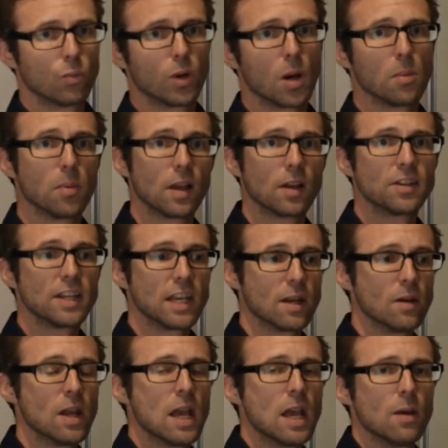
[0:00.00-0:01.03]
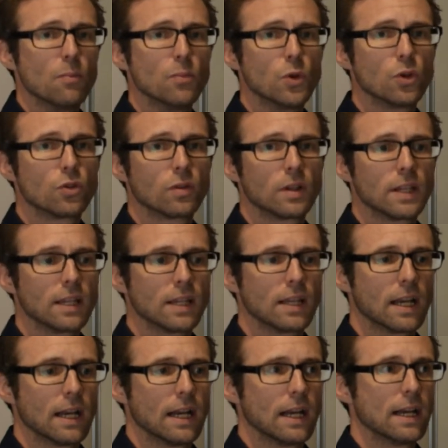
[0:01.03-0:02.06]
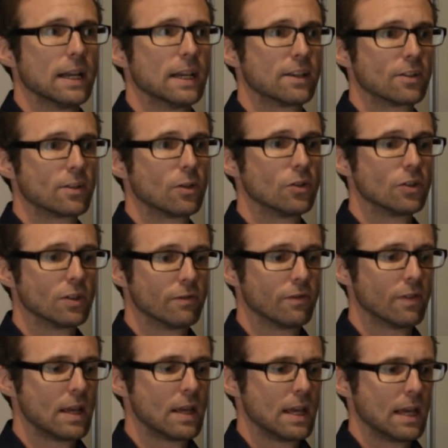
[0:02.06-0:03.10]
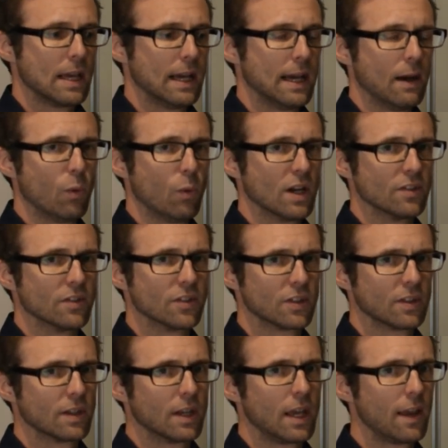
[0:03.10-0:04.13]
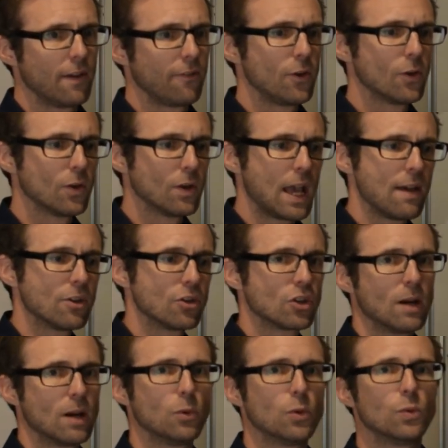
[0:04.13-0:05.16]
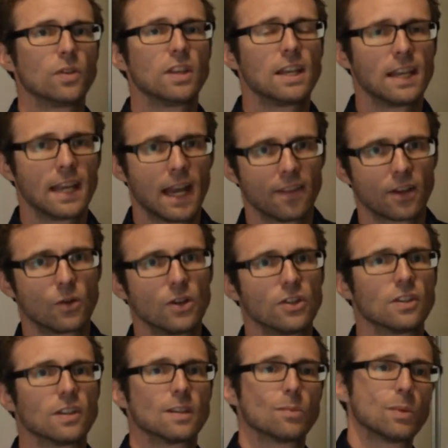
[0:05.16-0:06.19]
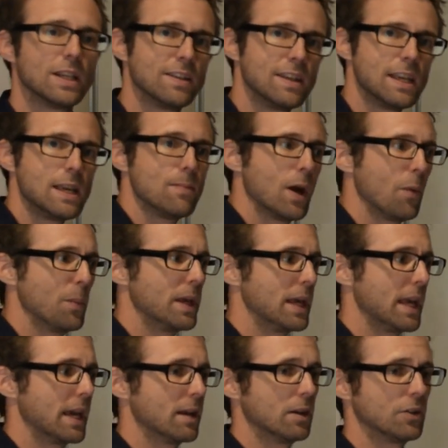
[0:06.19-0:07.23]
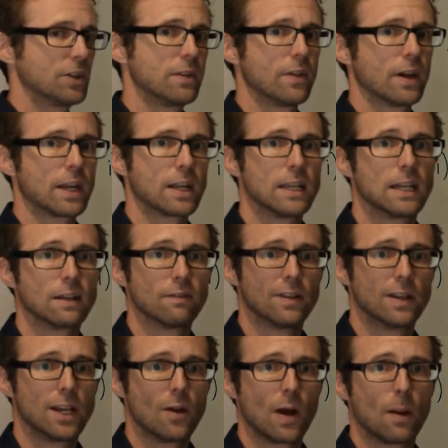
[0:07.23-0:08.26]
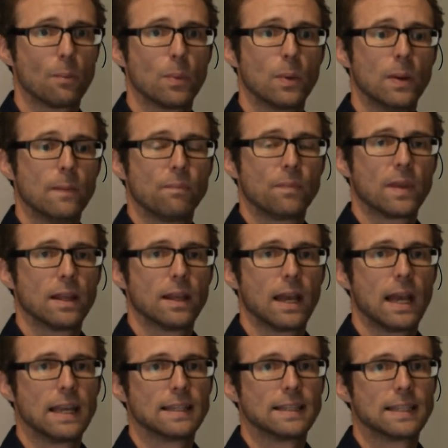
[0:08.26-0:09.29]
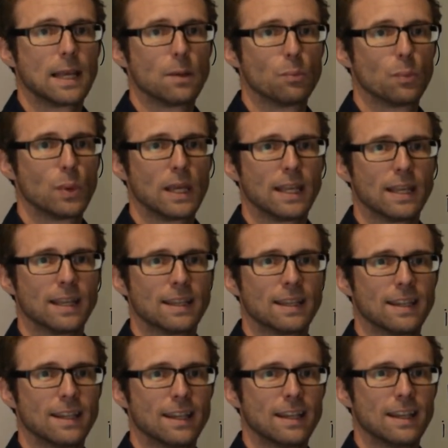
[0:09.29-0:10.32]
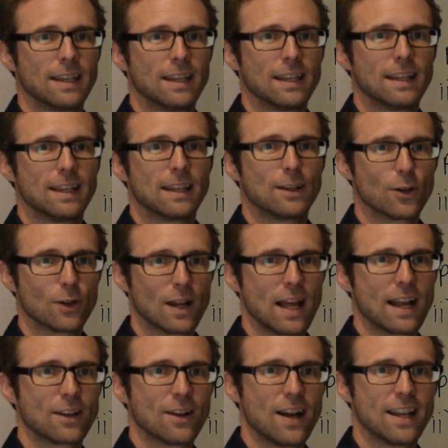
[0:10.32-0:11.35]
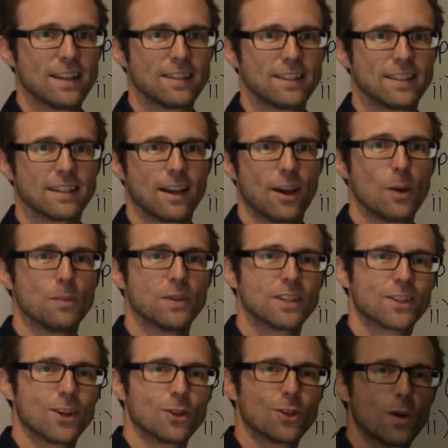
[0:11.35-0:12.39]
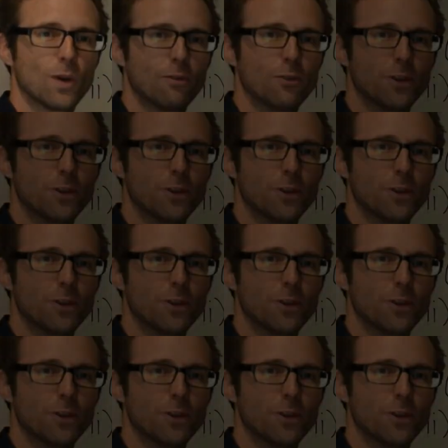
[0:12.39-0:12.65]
probability and mutually exclusive ones. If you are having trouble with any other questions, please email me and I'll see if I can get a video up ASAP. Good luck, guys. I hope this goes well for